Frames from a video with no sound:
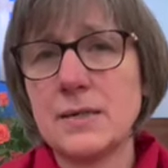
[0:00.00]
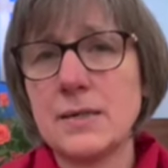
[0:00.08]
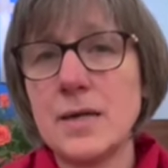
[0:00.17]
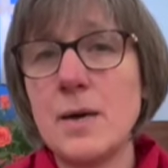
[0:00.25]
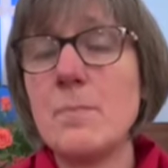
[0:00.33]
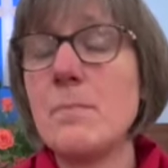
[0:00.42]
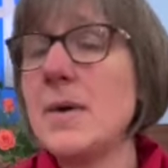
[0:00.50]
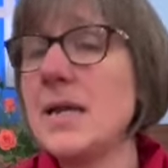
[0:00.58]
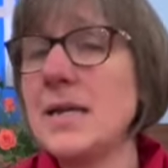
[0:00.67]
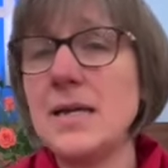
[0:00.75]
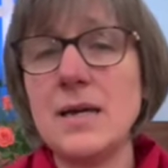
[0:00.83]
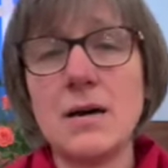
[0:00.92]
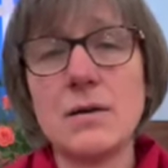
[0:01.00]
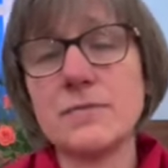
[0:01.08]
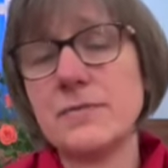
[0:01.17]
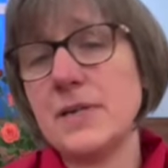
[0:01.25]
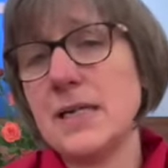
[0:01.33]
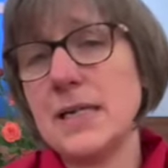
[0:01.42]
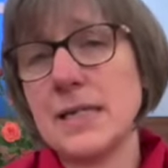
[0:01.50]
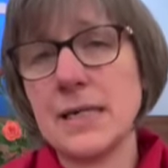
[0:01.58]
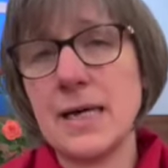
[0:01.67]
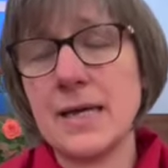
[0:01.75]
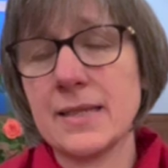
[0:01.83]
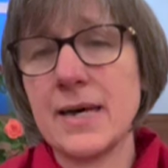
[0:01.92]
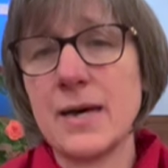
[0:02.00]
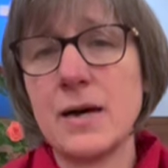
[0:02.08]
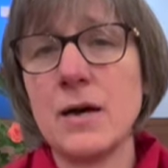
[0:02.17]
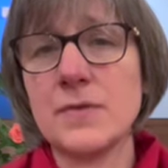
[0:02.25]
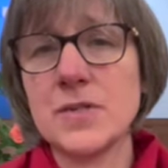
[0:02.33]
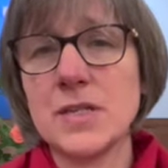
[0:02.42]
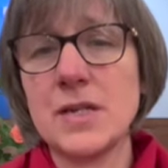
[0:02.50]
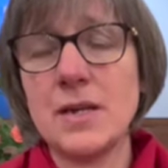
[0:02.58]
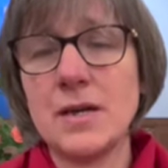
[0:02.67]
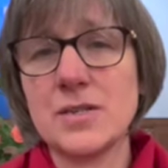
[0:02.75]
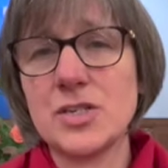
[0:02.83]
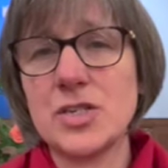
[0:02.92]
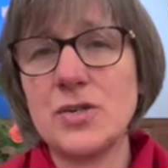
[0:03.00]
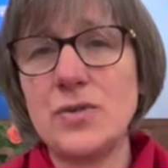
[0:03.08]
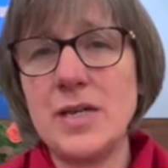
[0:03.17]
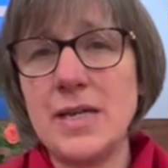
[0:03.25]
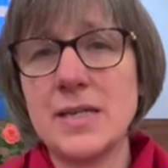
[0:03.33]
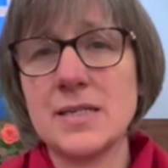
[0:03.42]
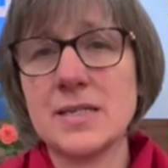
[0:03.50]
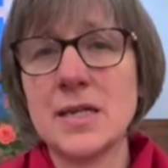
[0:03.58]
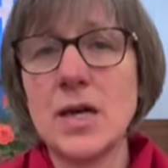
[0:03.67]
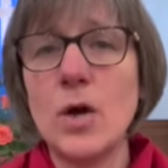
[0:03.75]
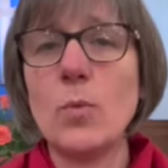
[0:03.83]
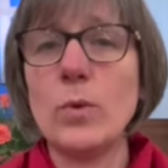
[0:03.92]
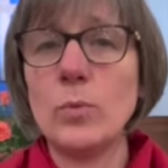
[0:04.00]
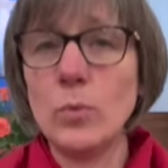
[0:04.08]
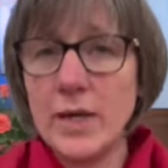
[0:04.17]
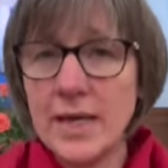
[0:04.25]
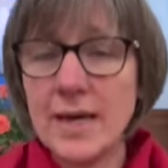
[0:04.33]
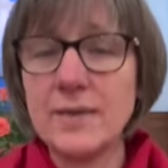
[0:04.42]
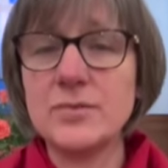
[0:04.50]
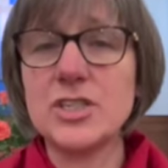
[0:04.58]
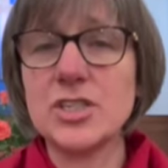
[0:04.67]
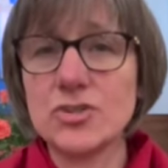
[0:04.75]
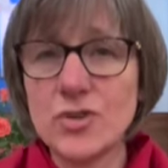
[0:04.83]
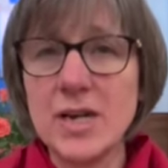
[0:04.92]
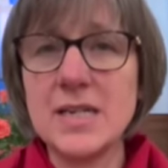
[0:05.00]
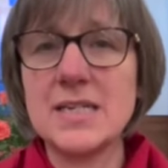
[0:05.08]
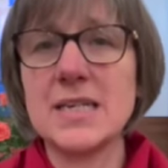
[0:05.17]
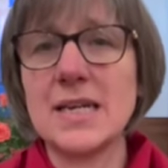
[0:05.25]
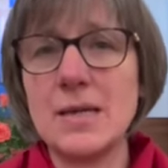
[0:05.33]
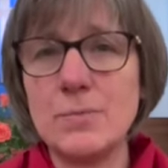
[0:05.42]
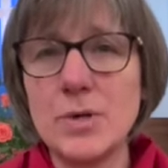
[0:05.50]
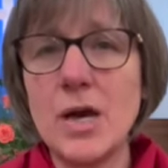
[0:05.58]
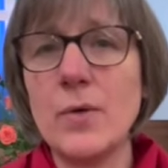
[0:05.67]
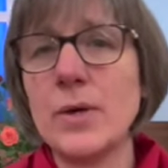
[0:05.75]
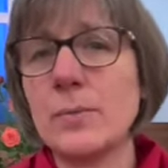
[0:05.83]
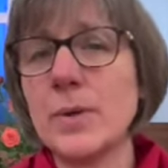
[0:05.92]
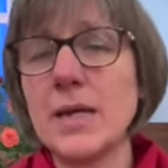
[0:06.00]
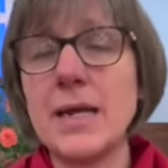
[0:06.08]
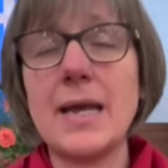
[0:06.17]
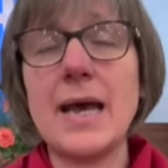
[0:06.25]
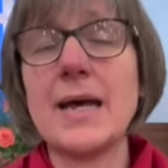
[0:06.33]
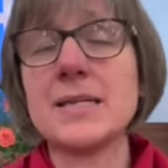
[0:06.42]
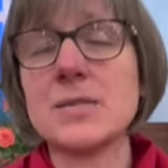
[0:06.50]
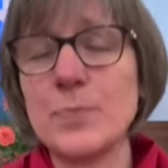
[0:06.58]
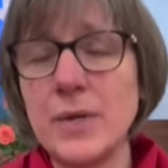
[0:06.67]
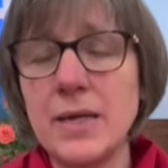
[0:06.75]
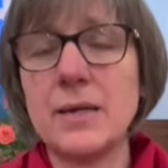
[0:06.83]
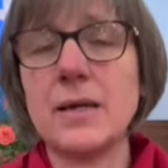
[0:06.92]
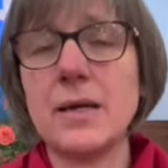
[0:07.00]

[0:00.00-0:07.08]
And many are feeling like that after the last 2 years, when we have just tried to keep going, but it has been